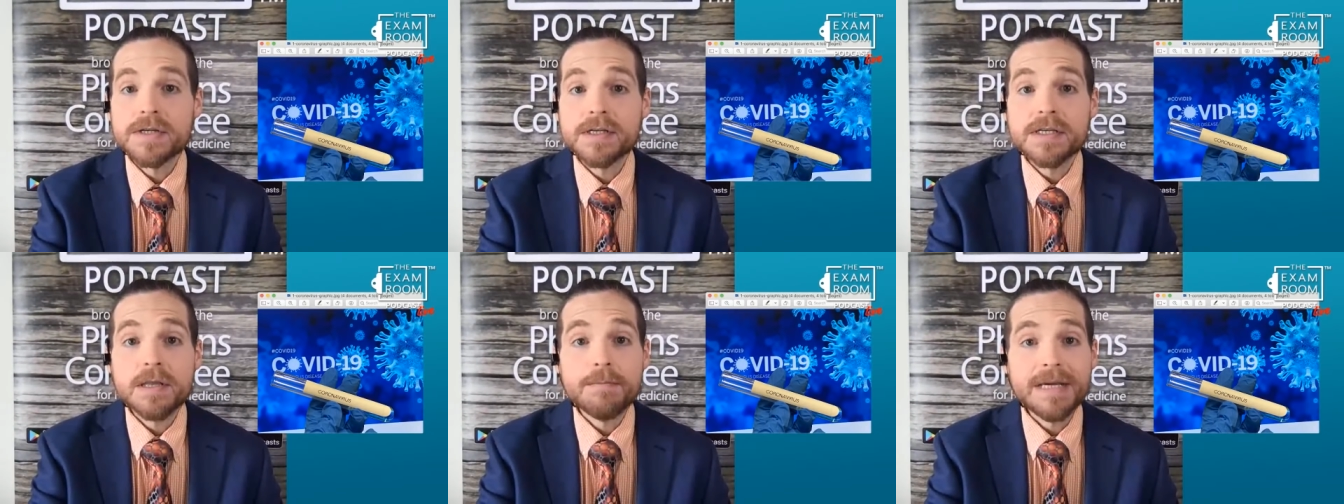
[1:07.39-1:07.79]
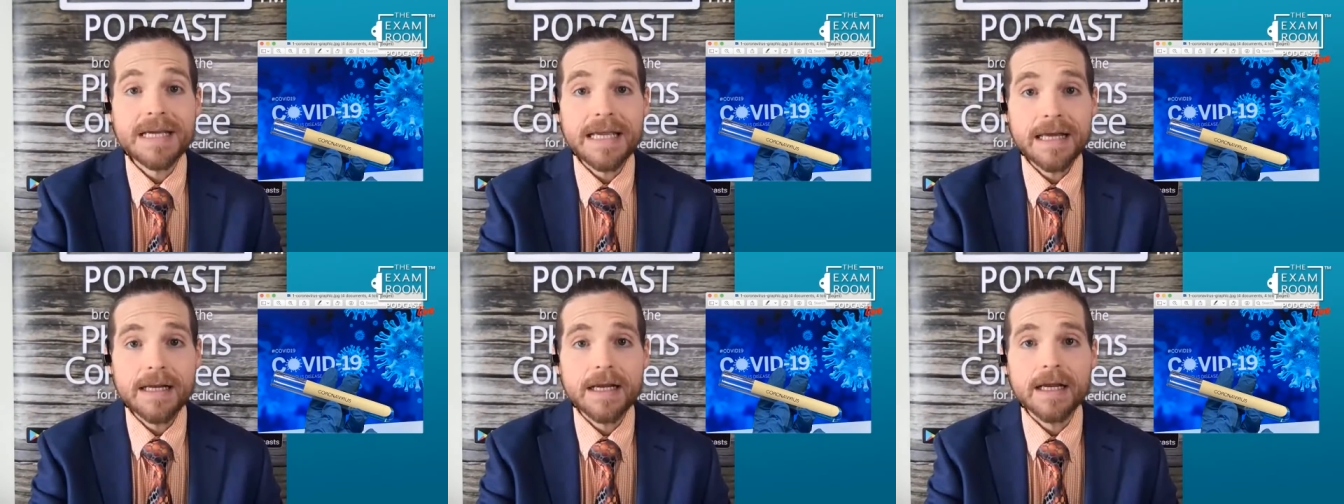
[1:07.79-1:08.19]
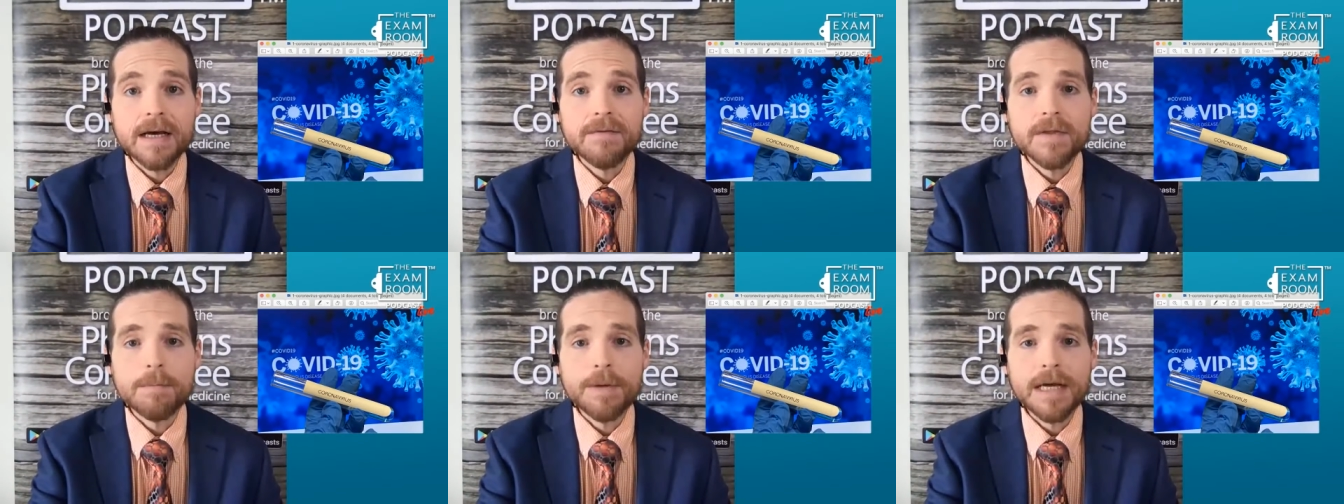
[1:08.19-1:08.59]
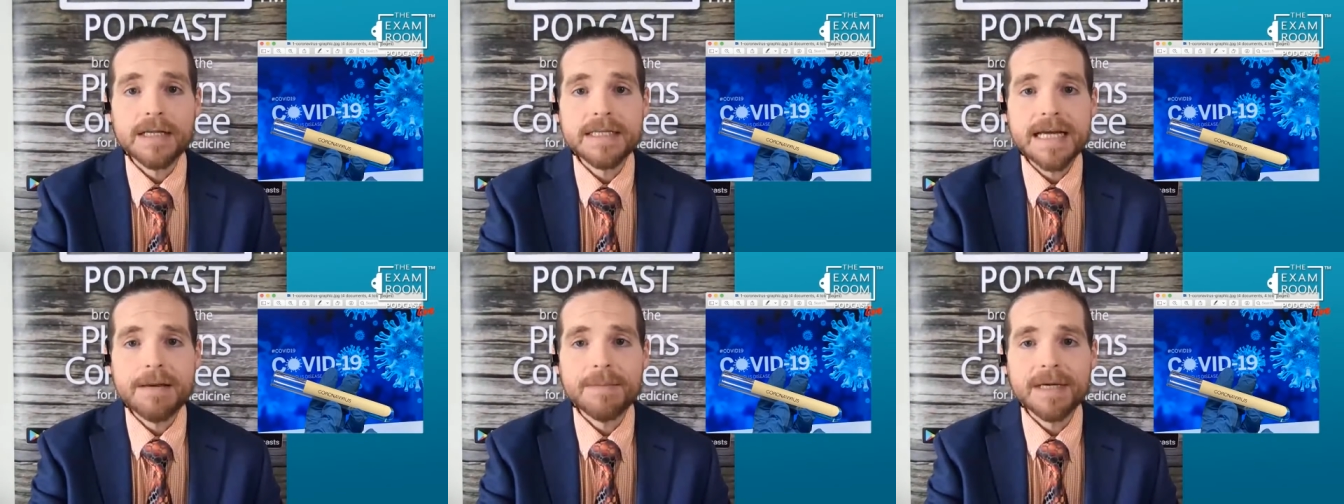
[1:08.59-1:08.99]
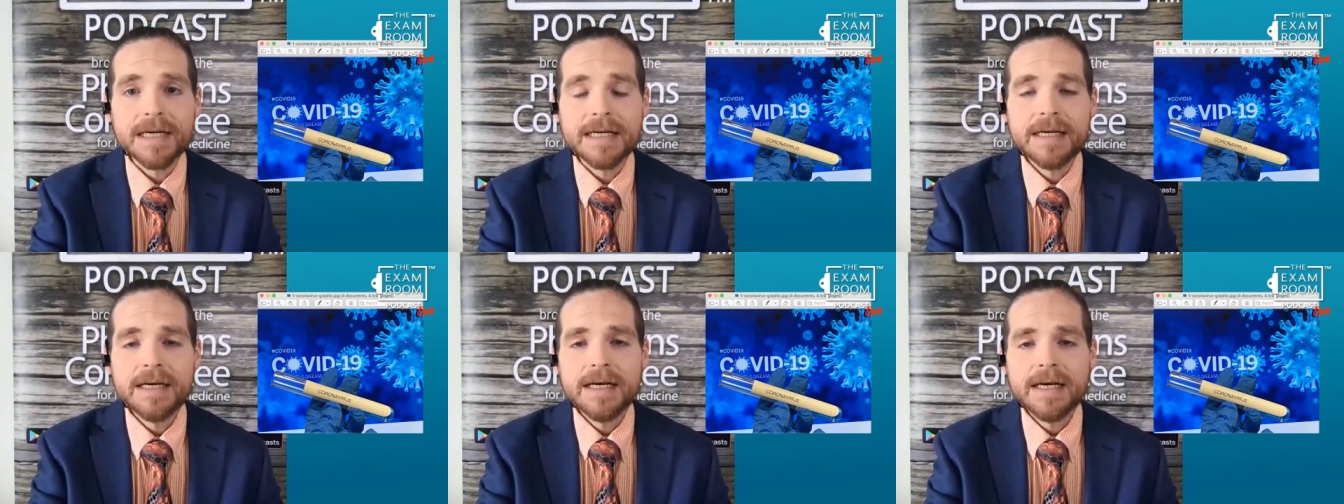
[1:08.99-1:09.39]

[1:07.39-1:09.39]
since the beginning of the pandemic.